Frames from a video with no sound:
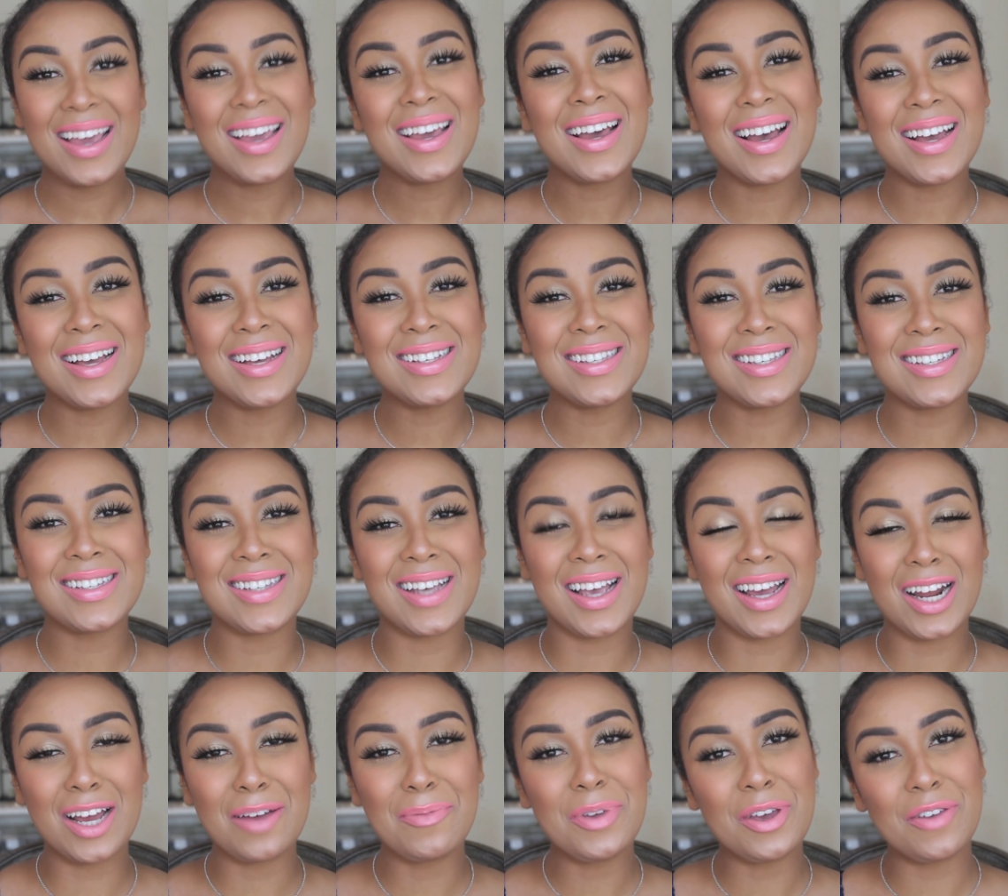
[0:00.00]
Hey guys, it's
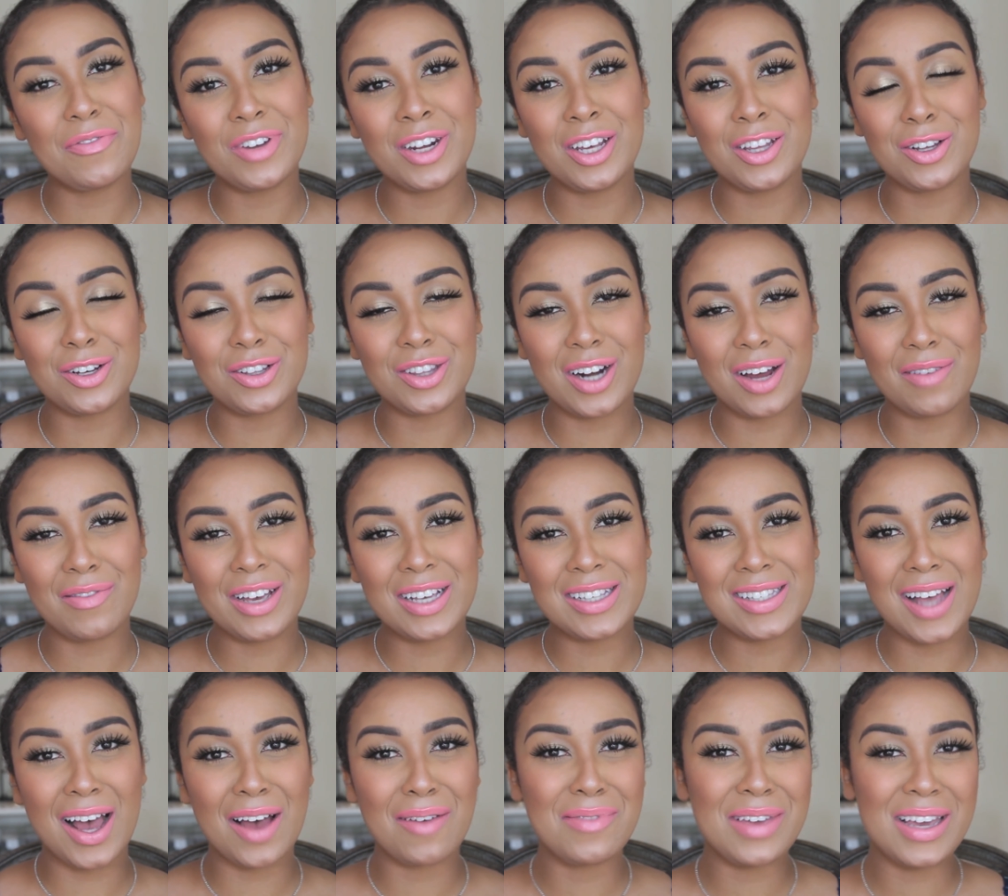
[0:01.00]
Anna. Bienvenido otra
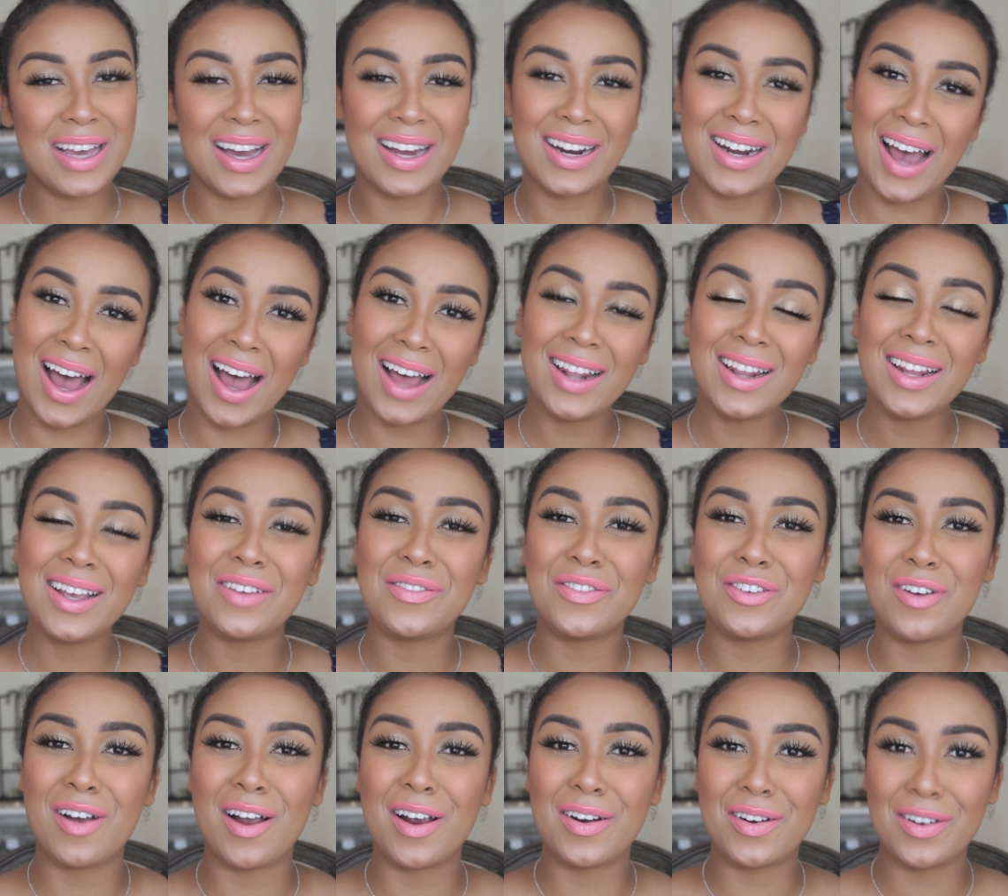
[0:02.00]
vez a mi canal.
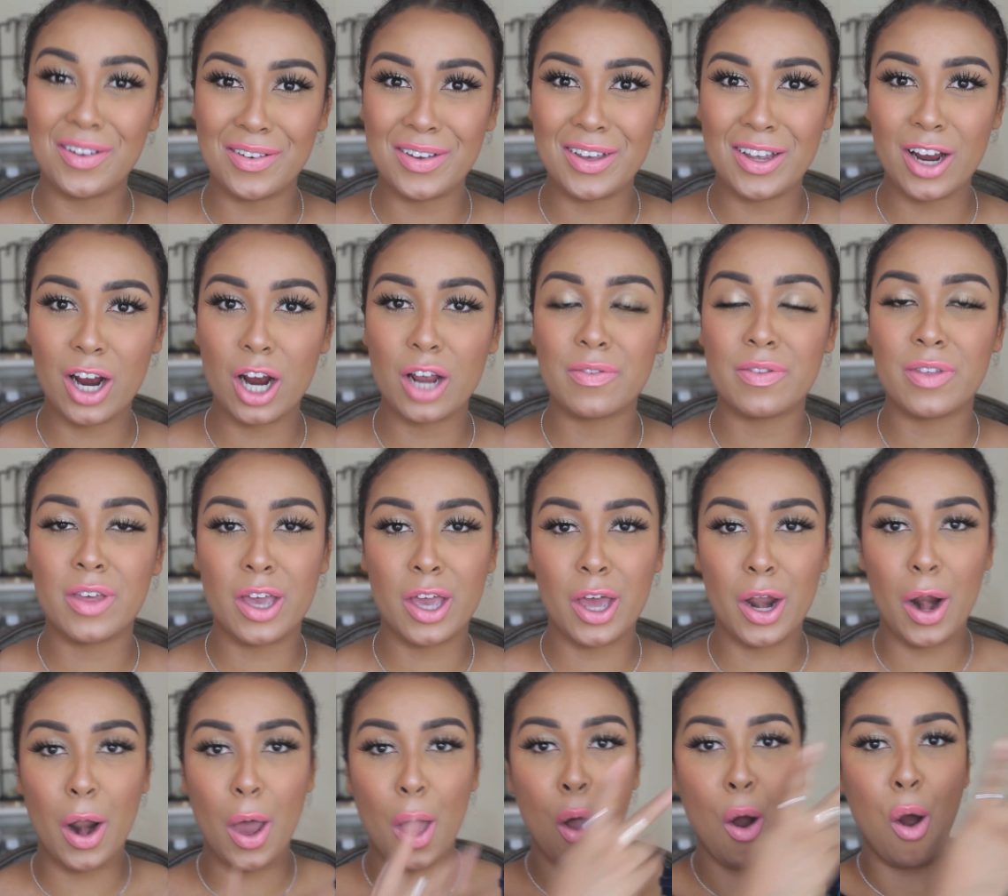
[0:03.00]
If you are new here,
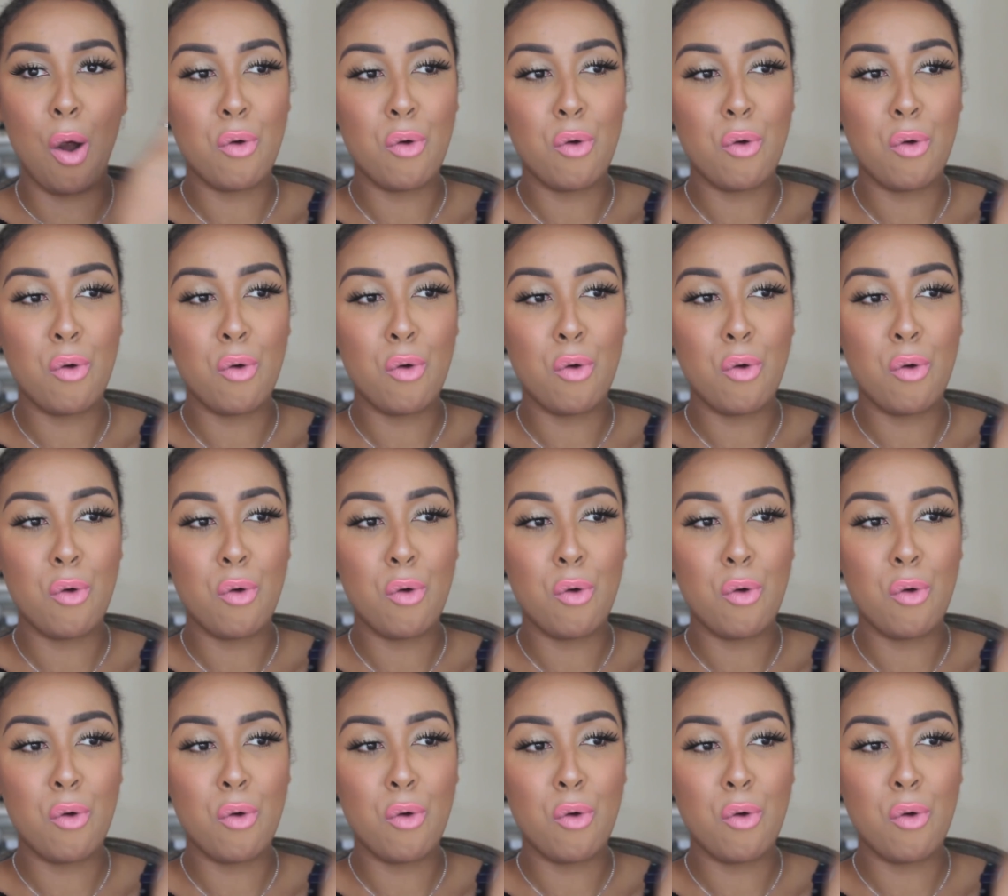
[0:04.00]
then